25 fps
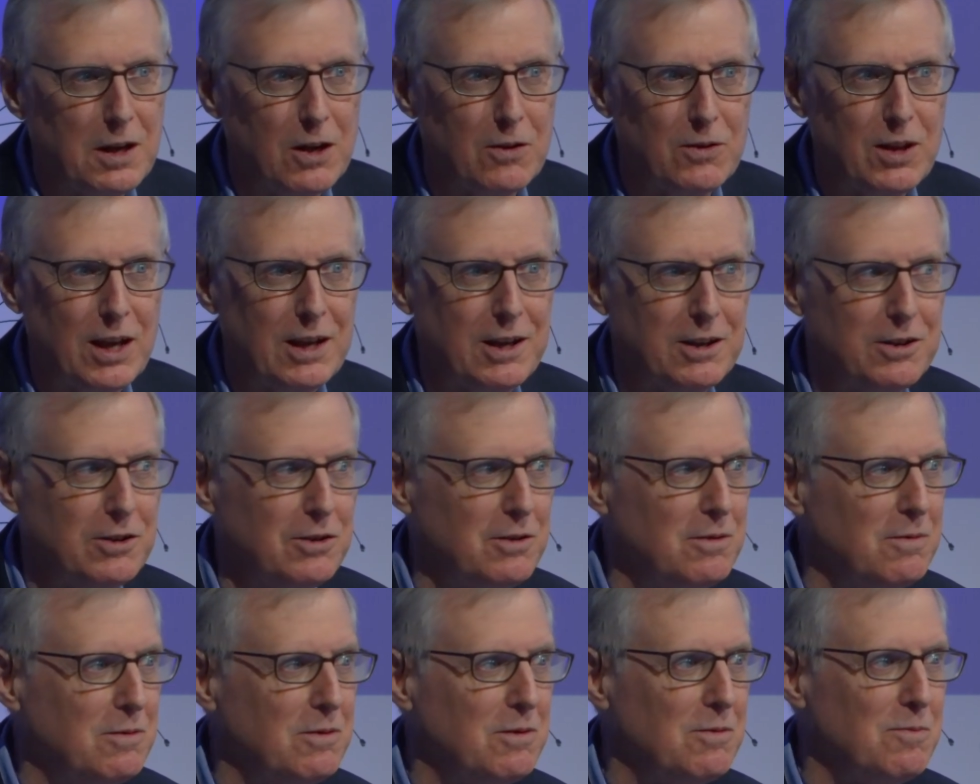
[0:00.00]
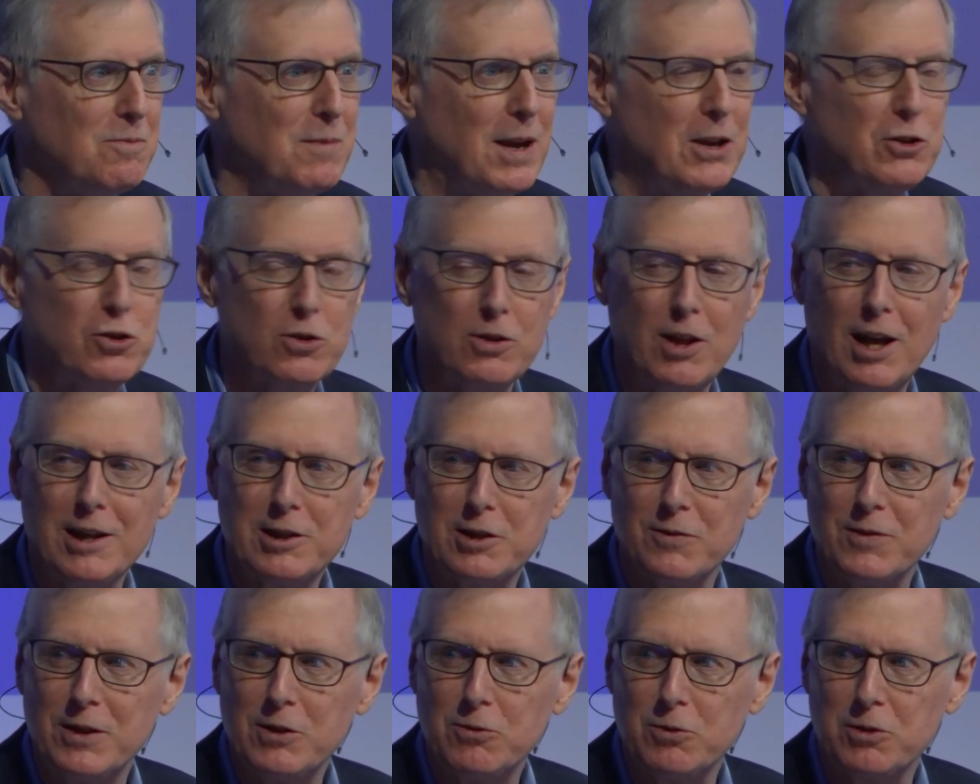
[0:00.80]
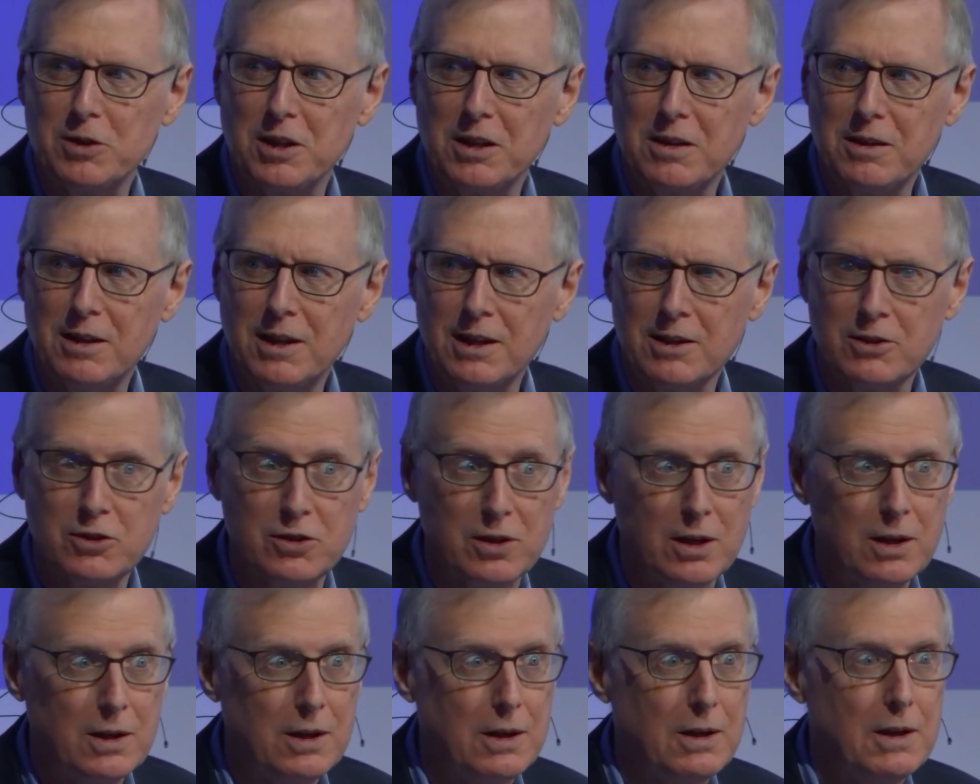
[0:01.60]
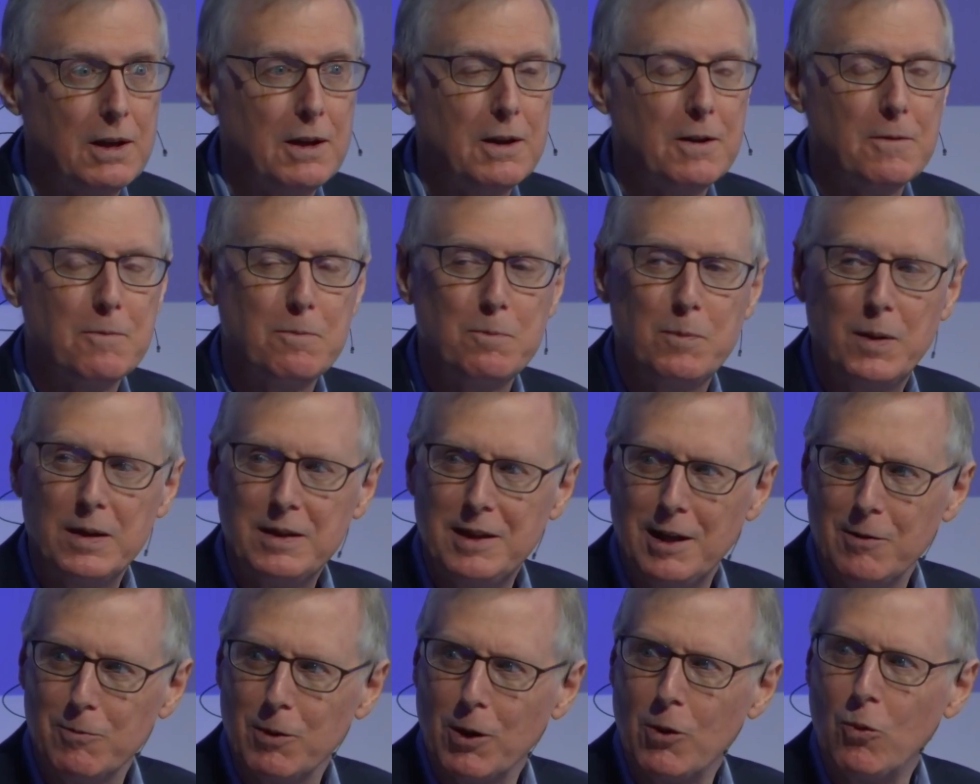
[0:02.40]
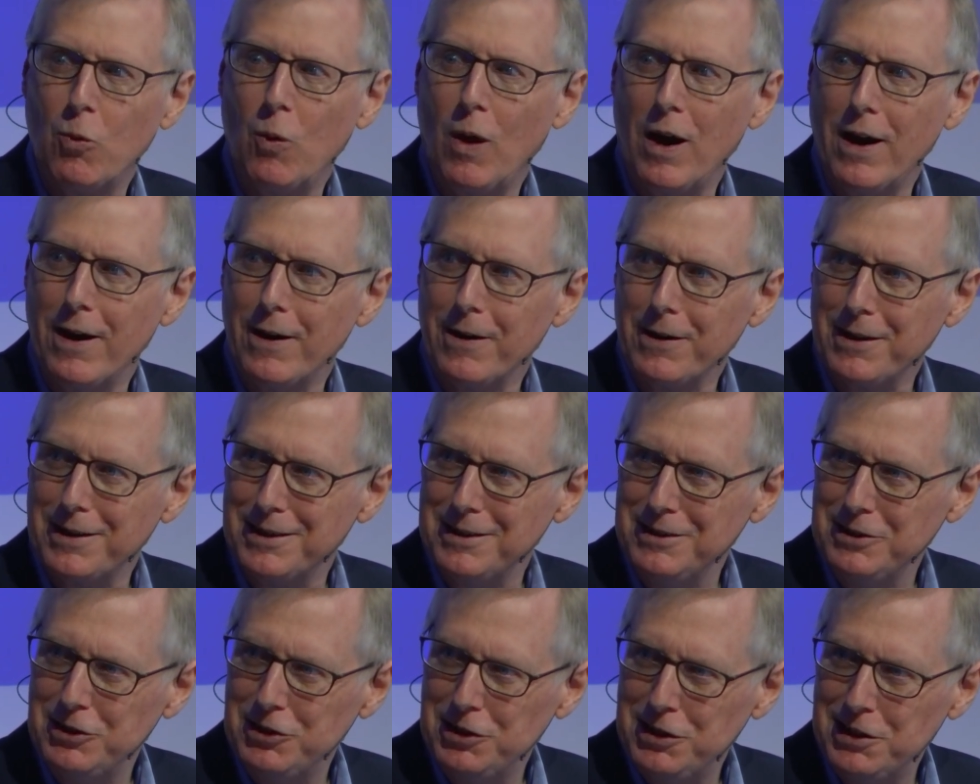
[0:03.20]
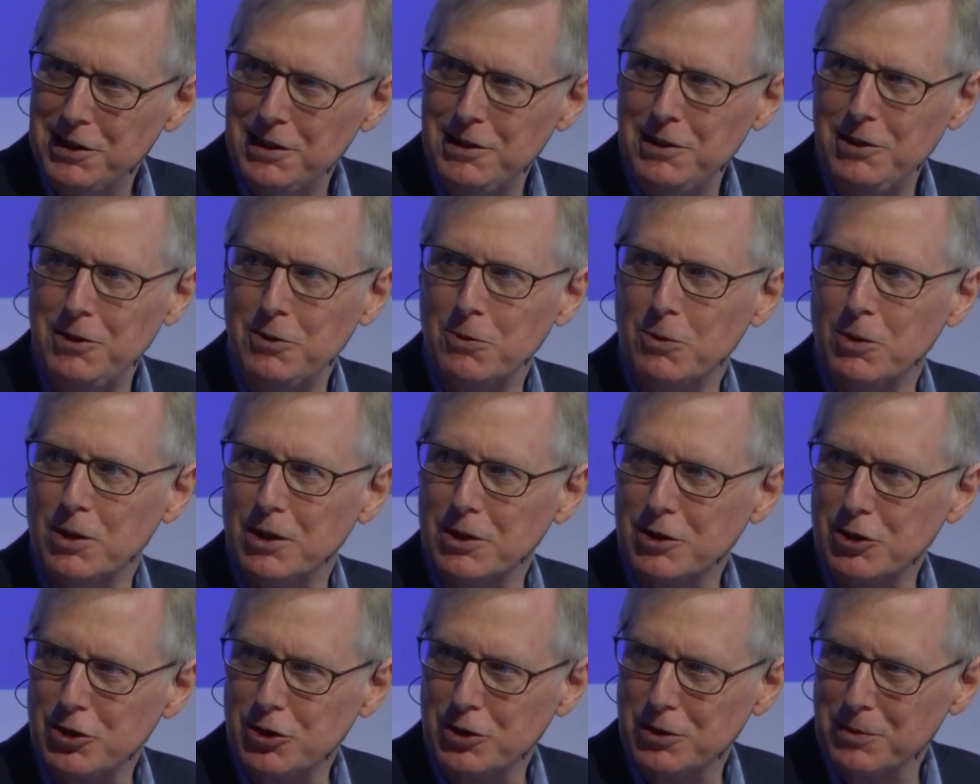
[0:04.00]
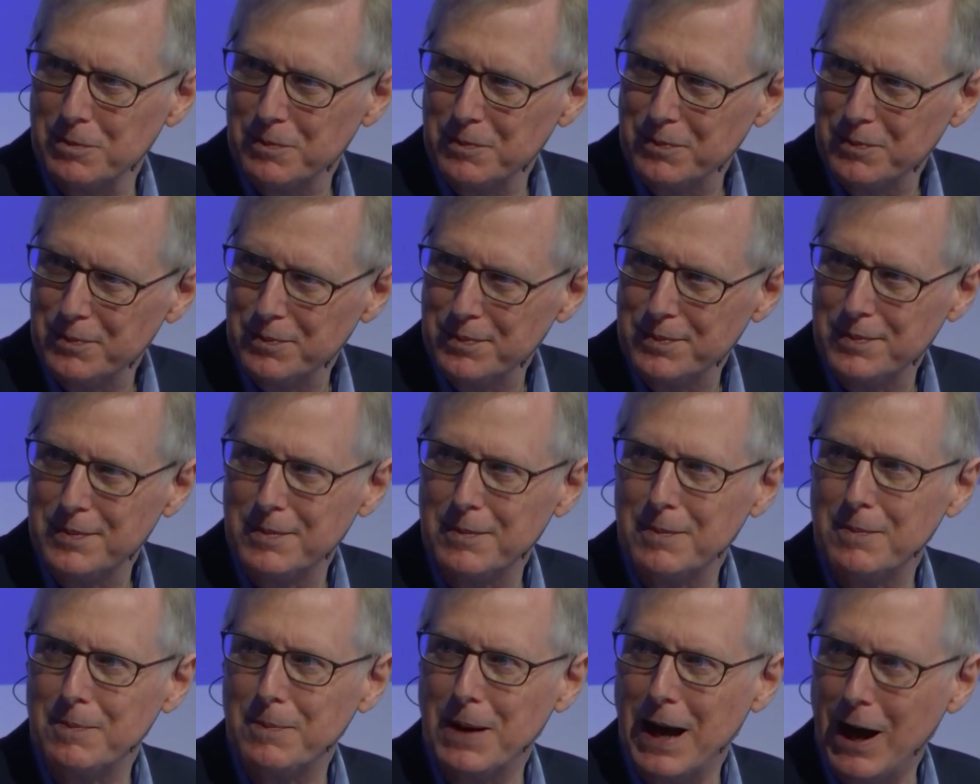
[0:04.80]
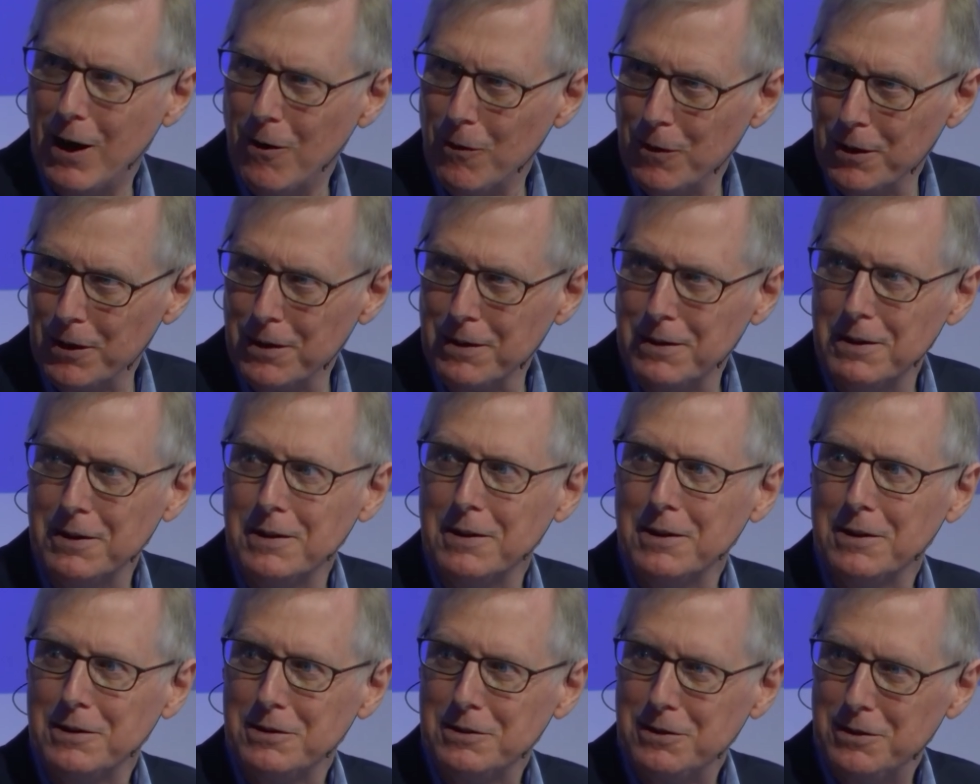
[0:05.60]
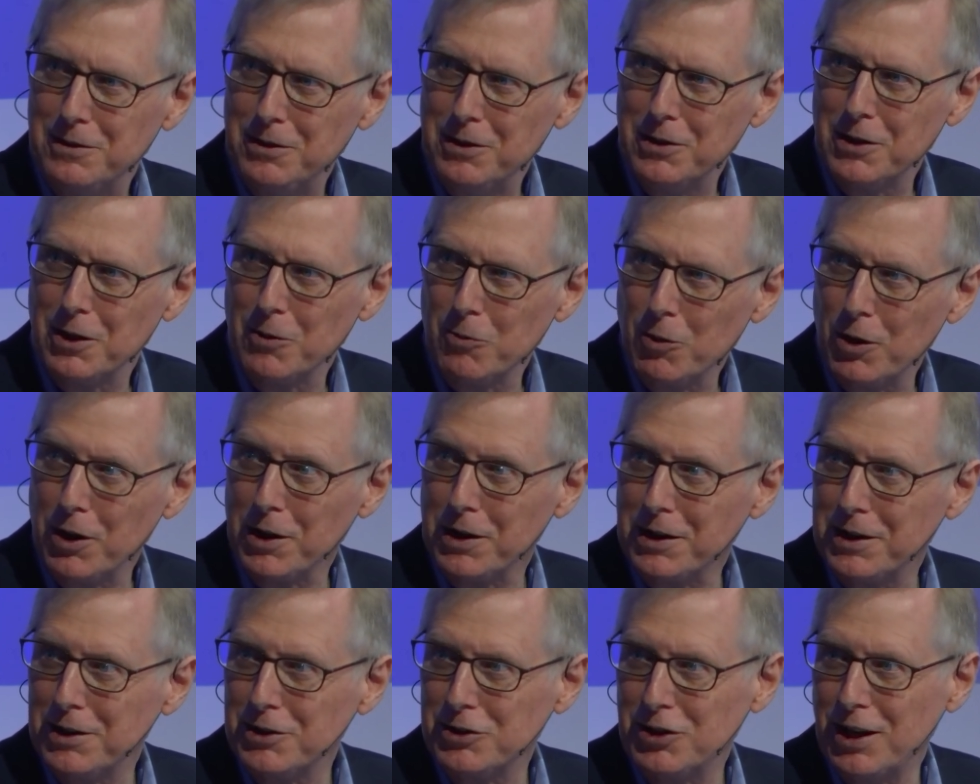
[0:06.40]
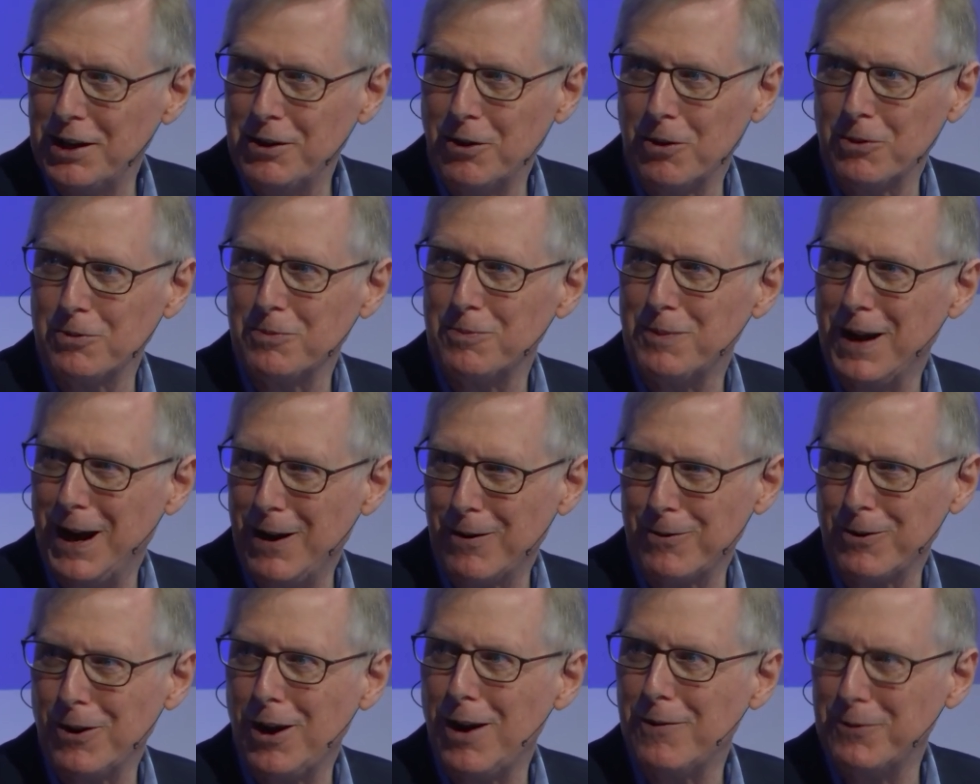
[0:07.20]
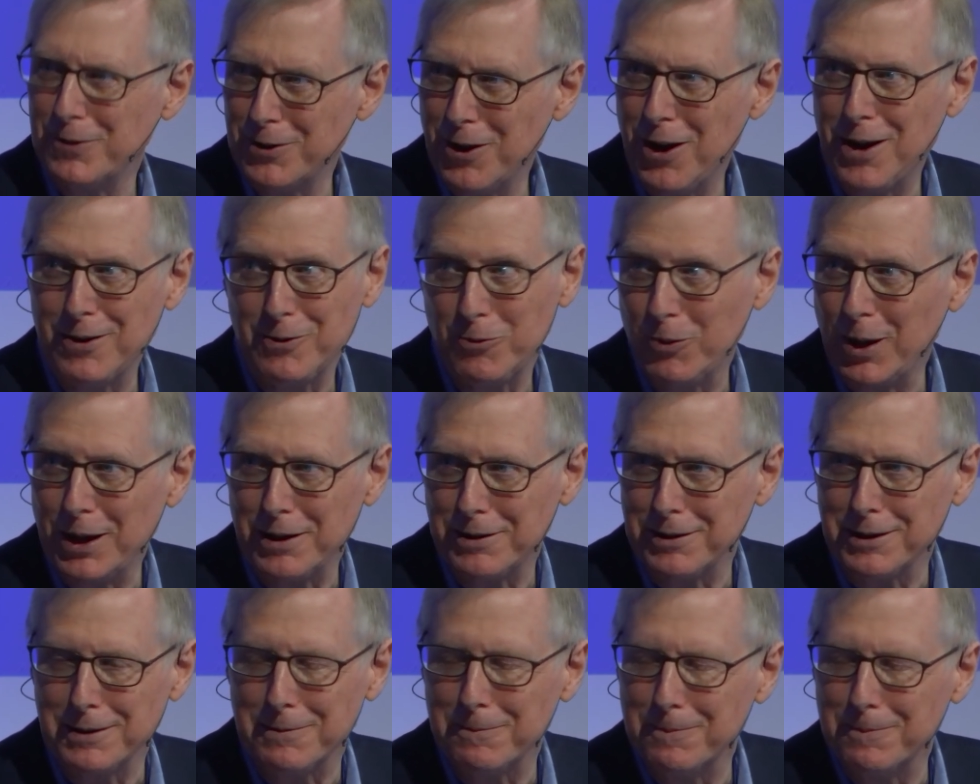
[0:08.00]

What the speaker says: They can measure lots of interesting things, but they require continuous power to do their work because they don't power off and on quickly.